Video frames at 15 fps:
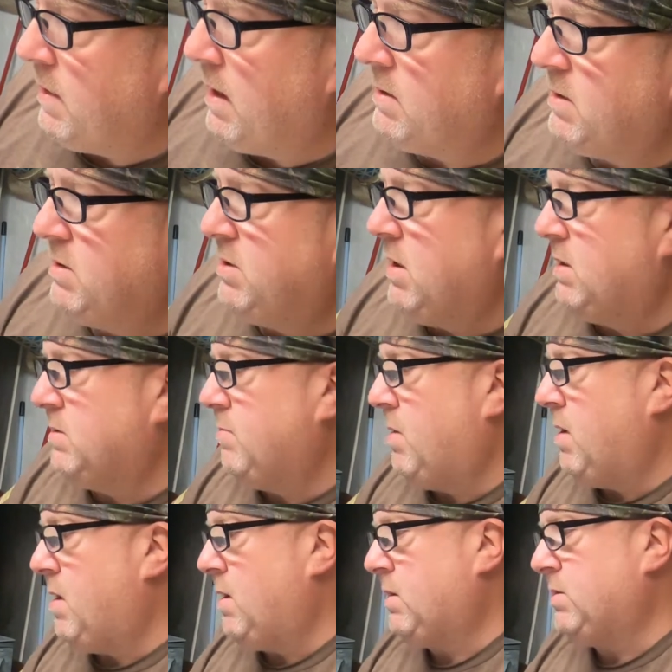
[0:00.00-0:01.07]
that's a Genz
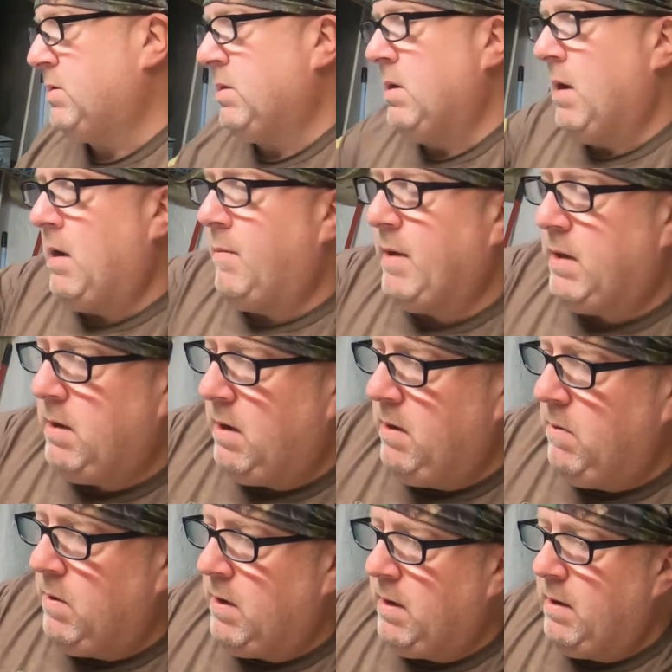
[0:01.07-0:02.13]
box. And I'm going to tell
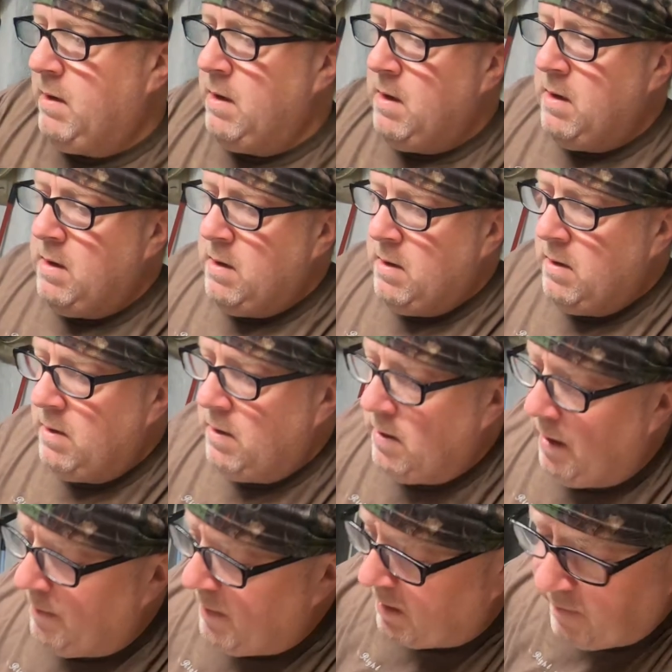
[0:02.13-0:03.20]
you what,
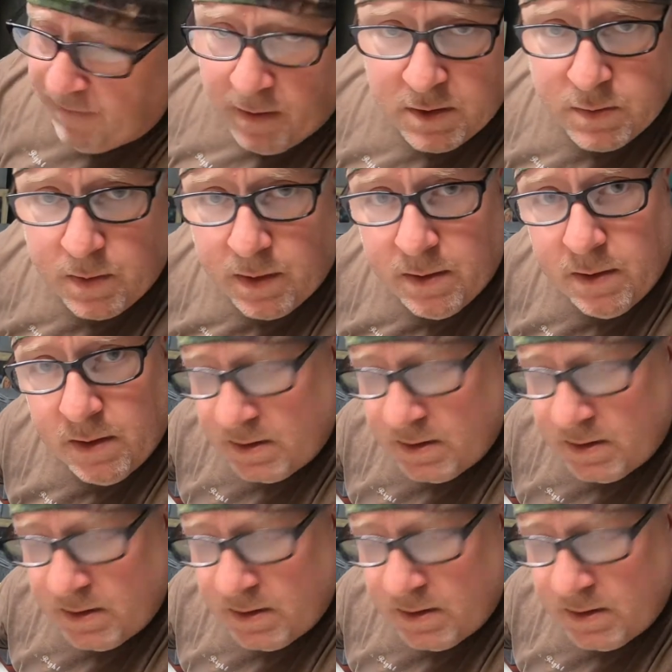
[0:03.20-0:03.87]
I'm not the first one to do